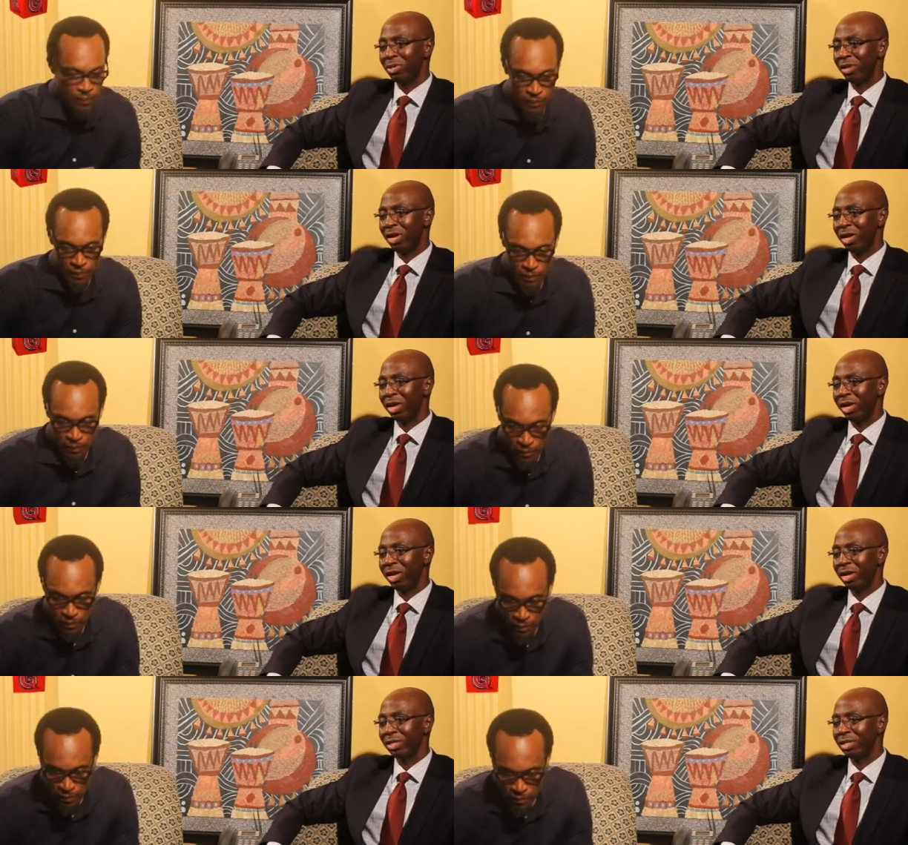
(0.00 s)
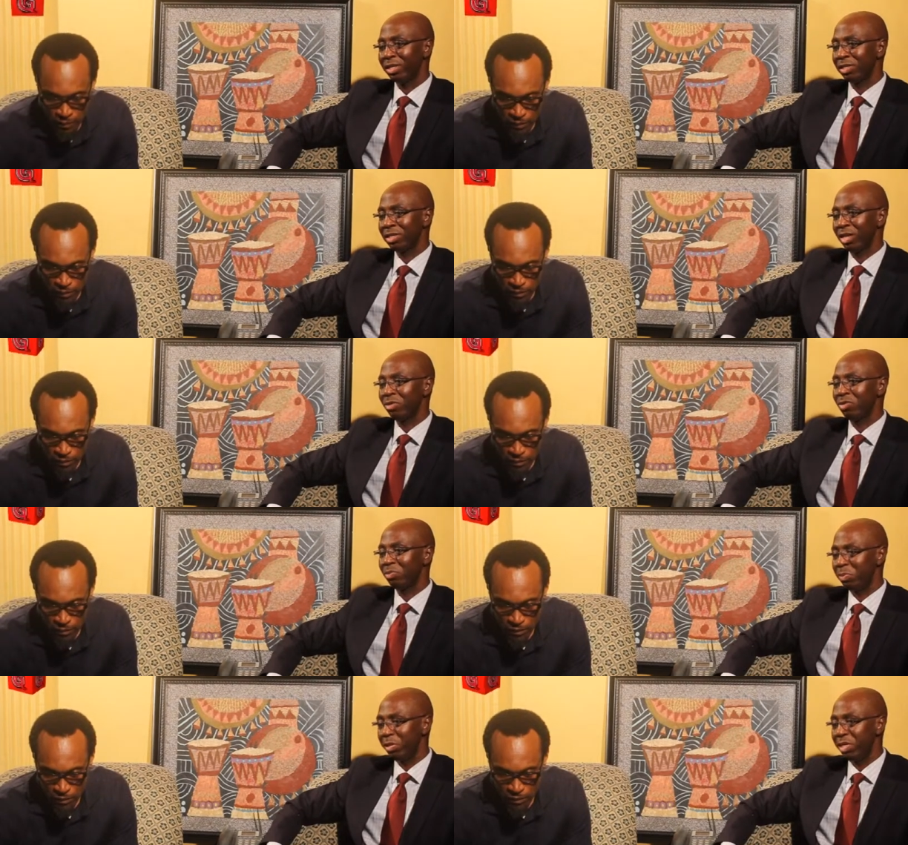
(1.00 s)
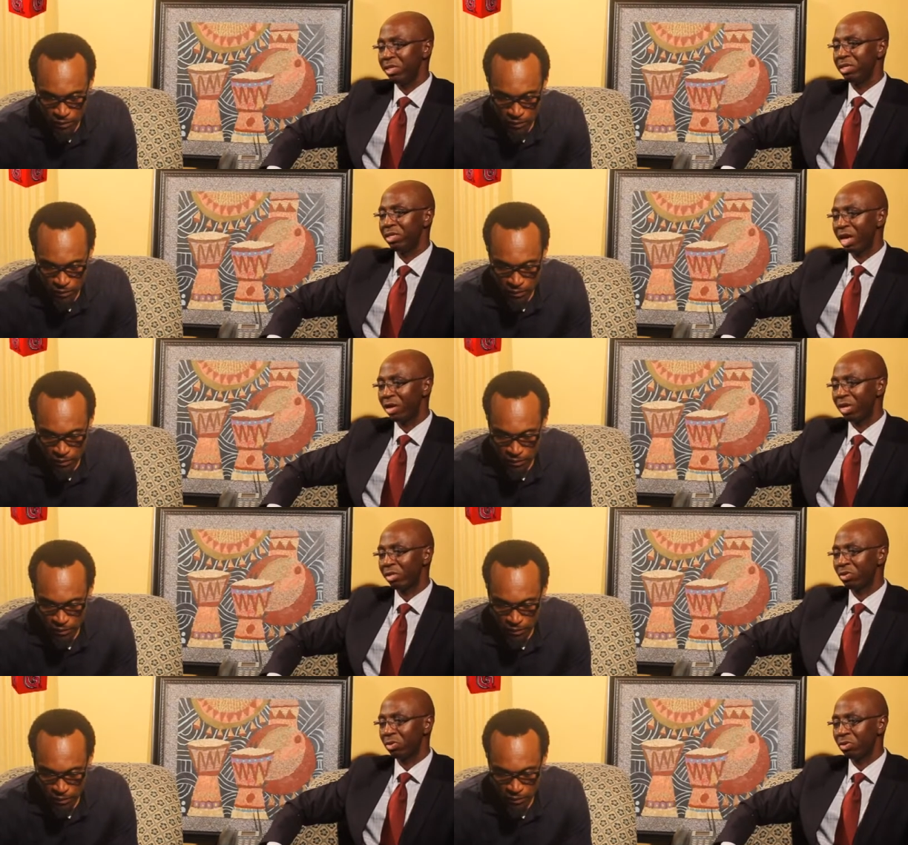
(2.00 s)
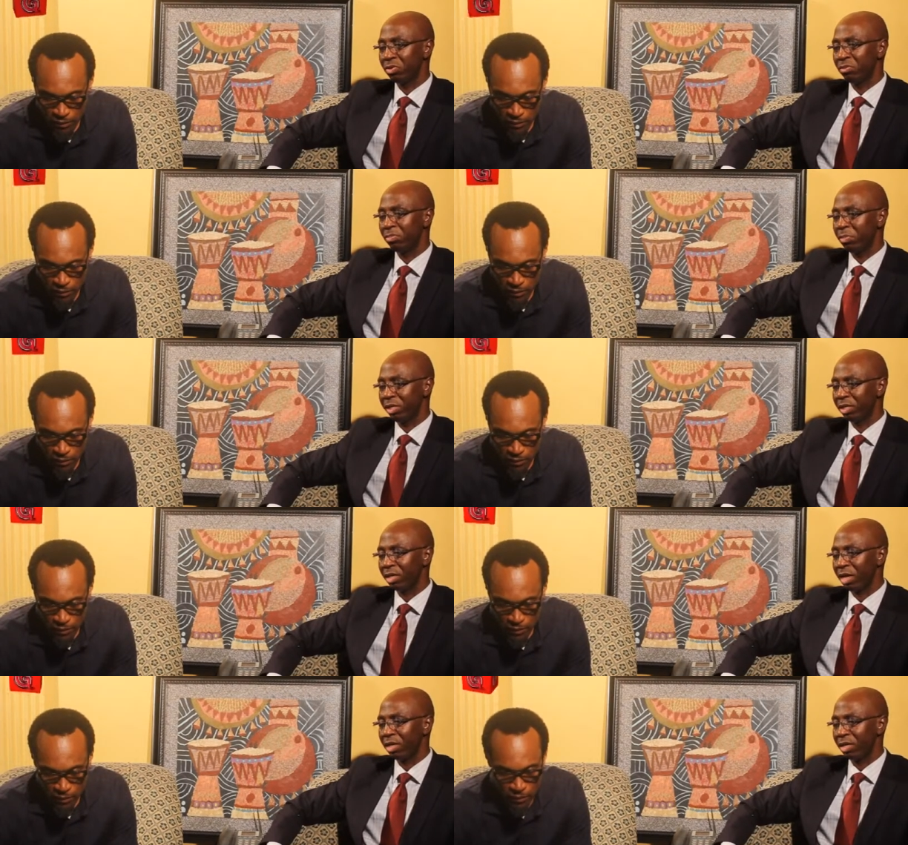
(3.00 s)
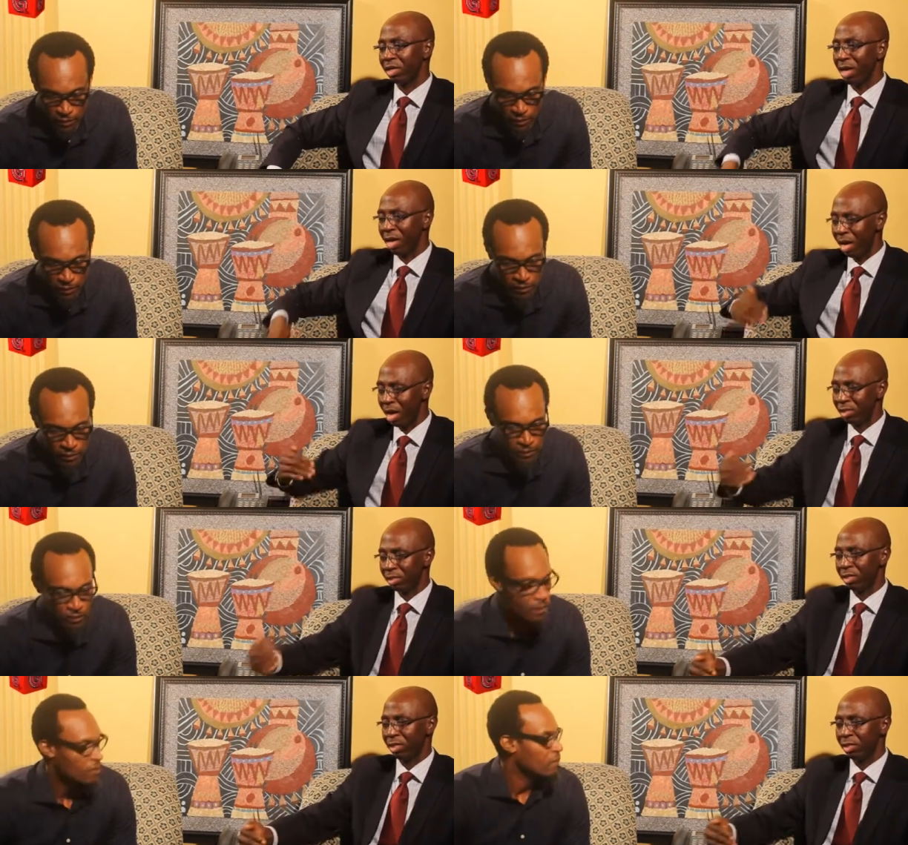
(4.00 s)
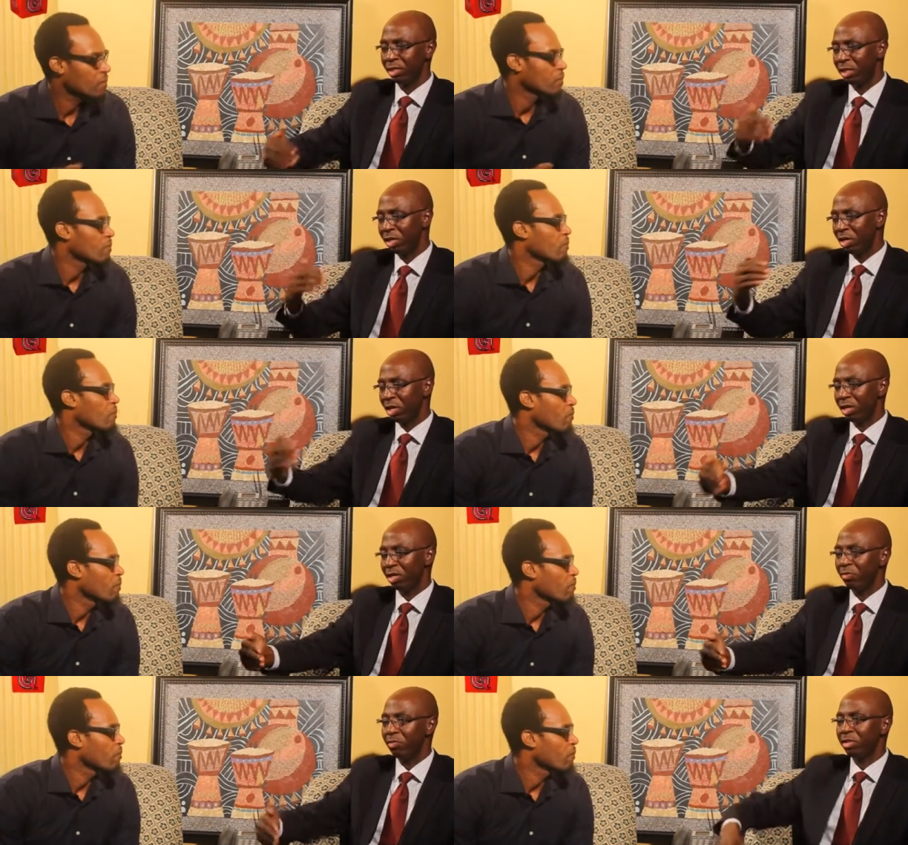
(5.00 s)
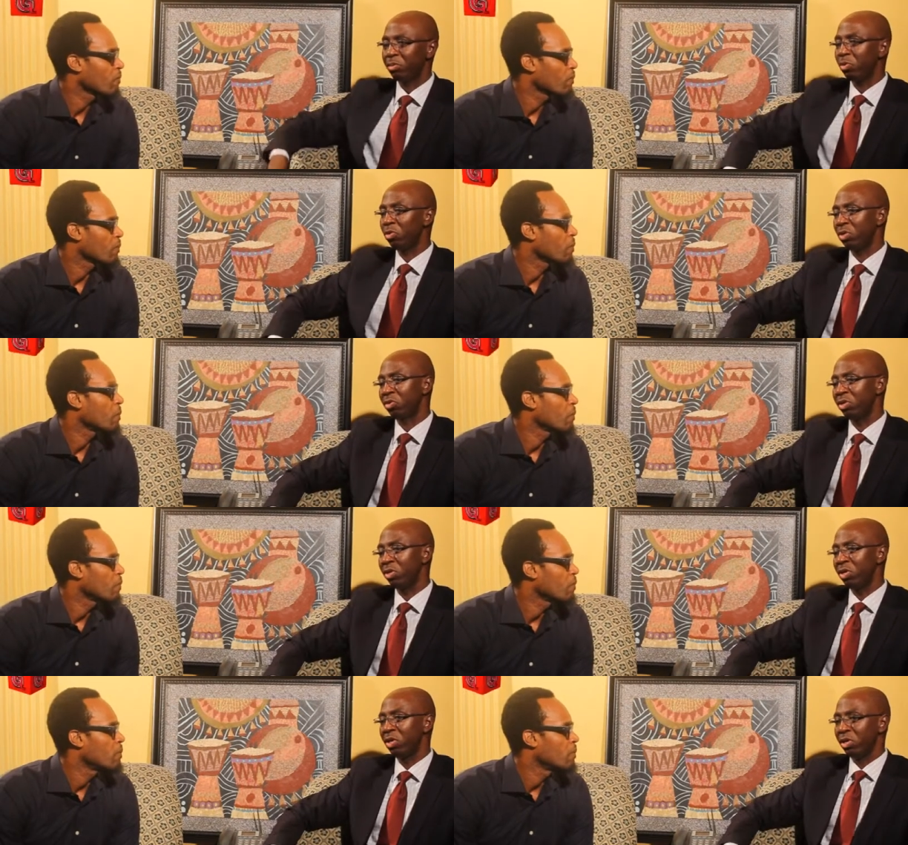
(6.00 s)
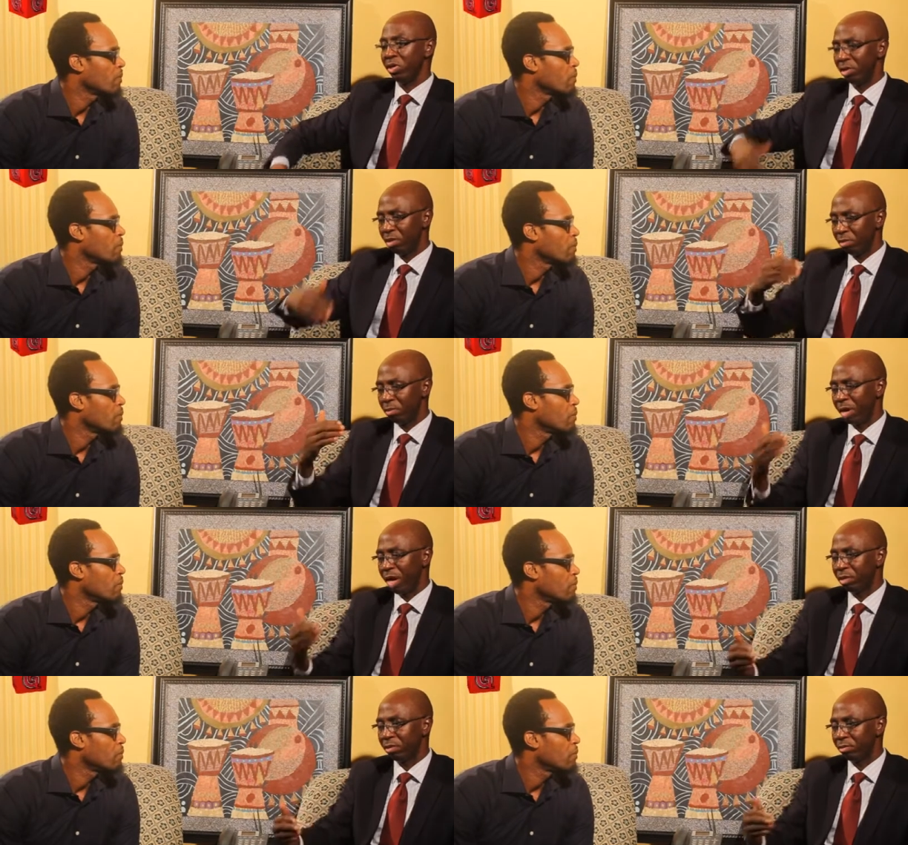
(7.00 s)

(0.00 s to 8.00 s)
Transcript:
Speaker 1: uh, I think that should be the direction basically, enhancing the fish product by